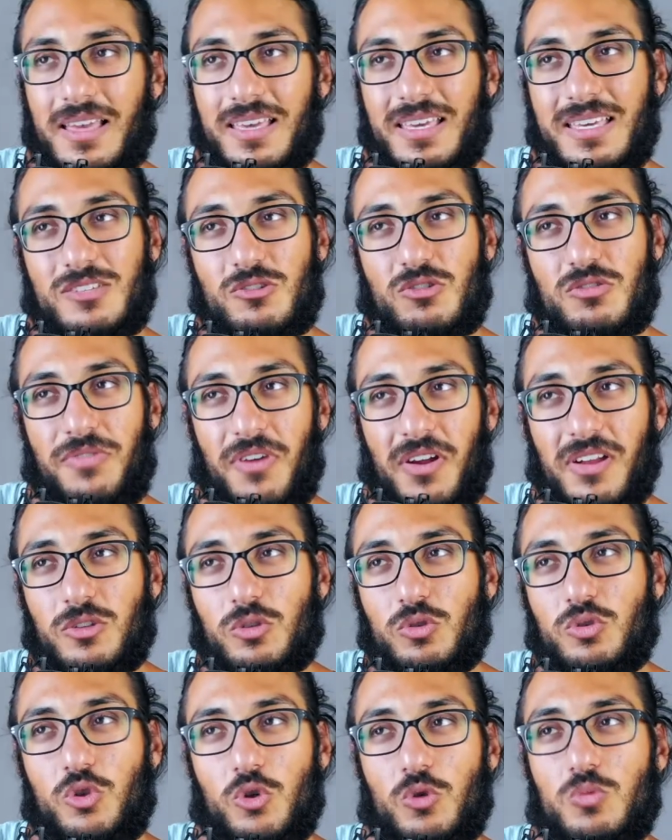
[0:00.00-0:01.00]
He's referring
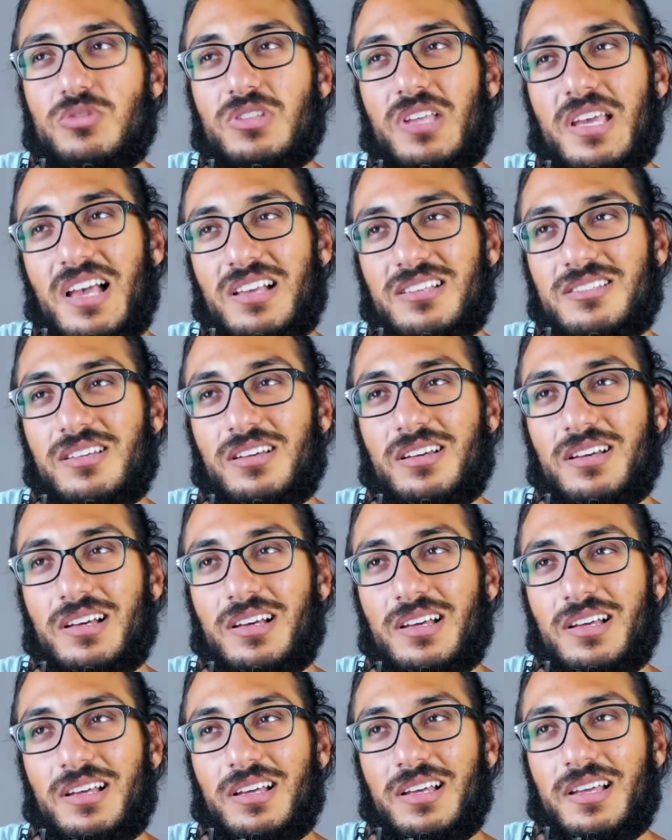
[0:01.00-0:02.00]
to Doomsday as the
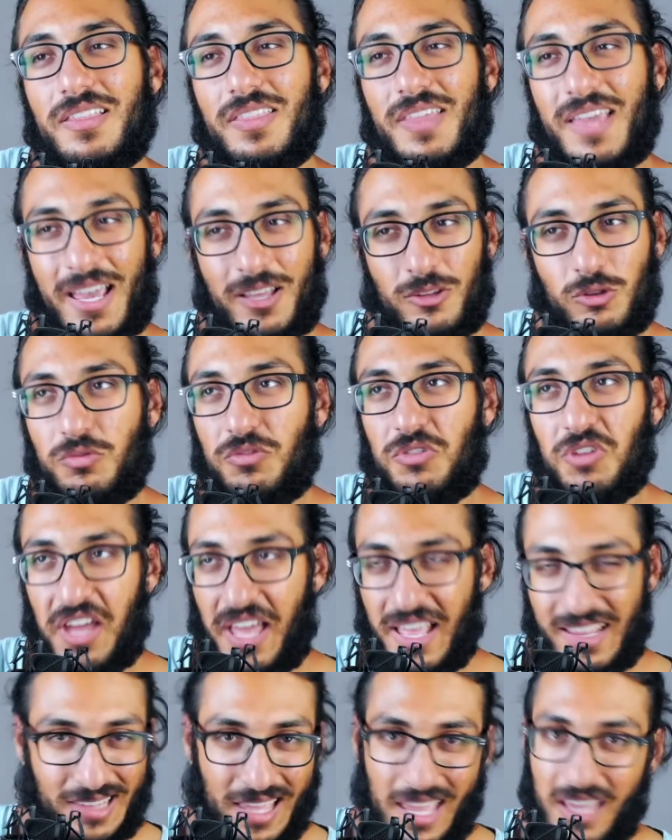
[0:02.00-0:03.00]
end of the
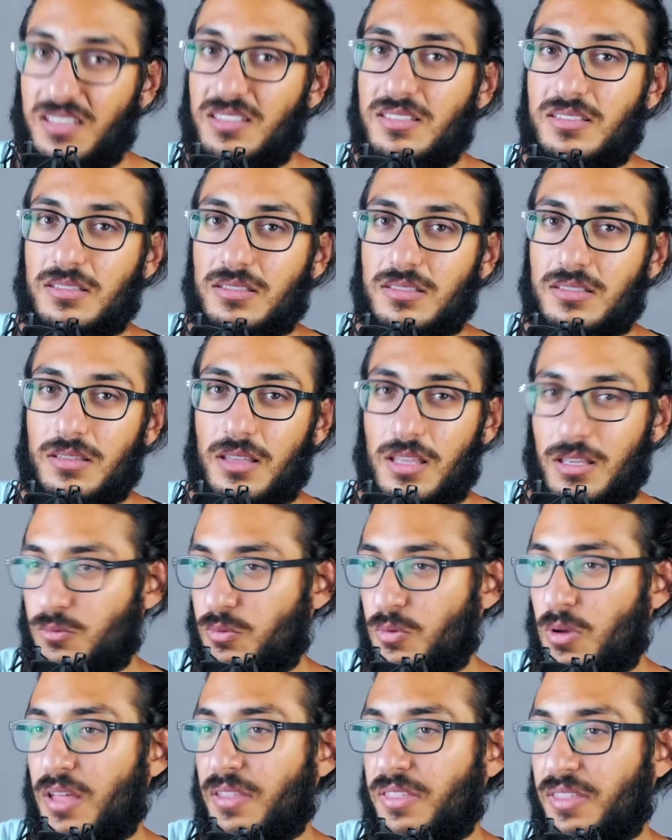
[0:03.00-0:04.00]
days. That's
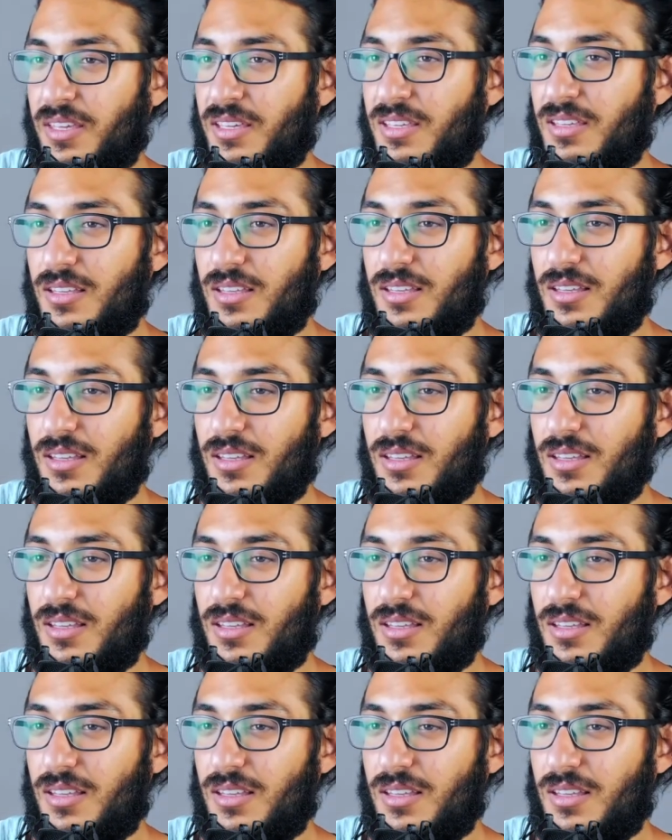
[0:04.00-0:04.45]
what I think.